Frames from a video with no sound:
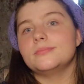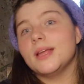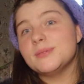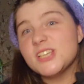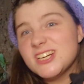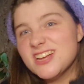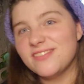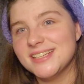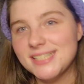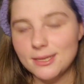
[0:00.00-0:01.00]
I'm sorry if
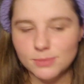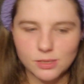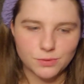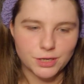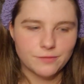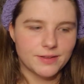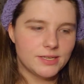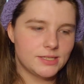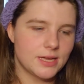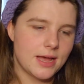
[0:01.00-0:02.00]
I seem so
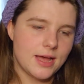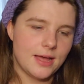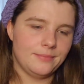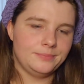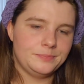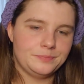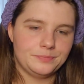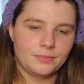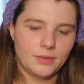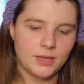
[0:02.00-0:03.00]
nervous,
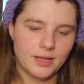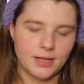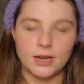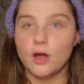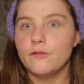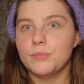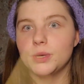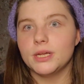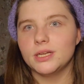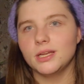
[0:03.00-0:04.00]

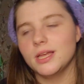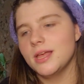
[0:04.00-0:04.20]
off-putting,